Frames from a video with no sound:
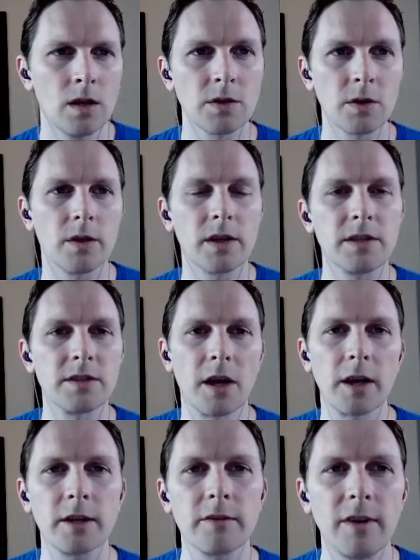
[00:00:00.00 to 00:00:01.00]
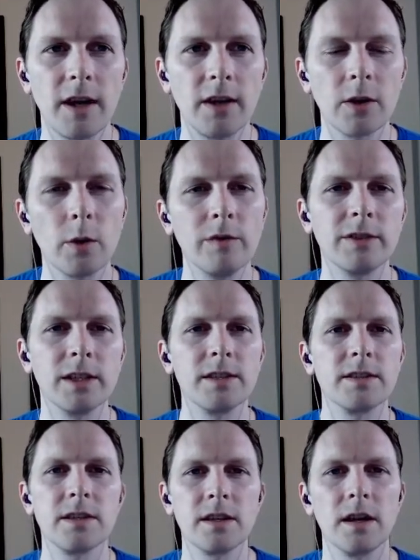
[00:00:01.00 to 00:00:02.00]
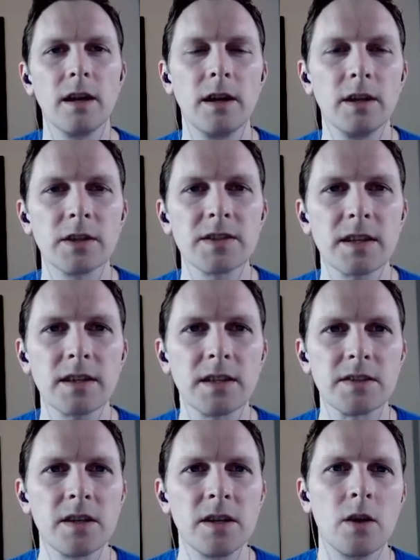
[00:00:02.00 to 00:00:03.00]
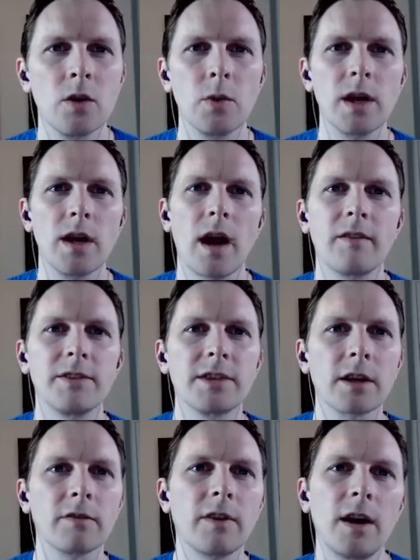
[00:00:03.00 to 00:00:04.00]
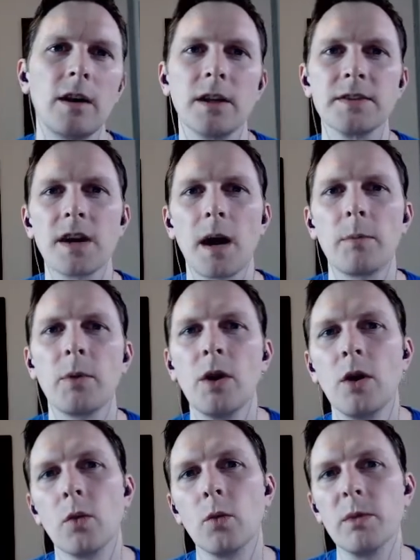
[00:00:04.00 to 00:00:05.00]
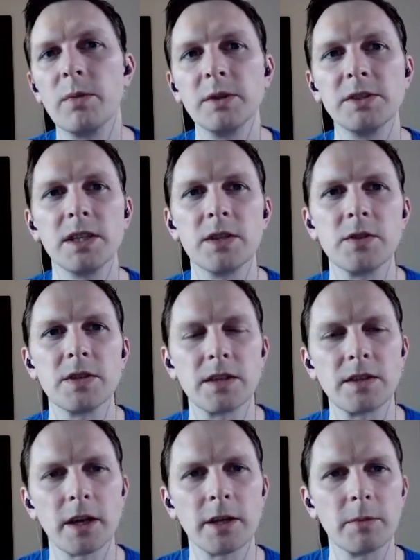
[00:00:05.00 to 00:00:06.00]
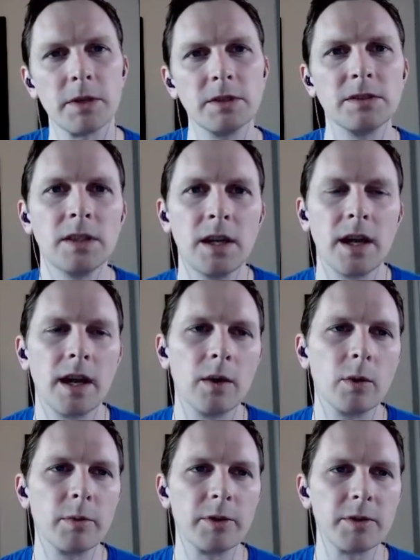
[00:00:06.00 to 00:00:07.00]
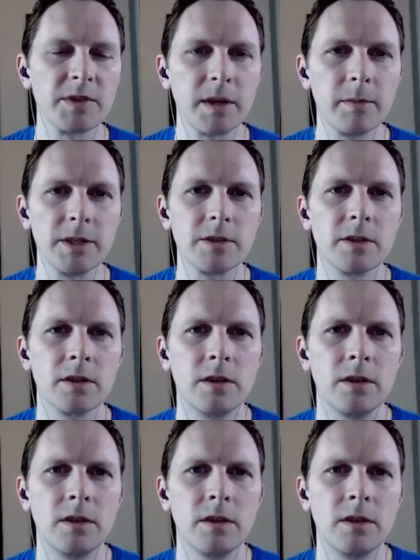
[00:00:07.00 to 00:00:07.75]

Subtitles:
So the Docker file equivalent looks like this. We have a Docker file on top, we build it using Docker build, and we produce an image.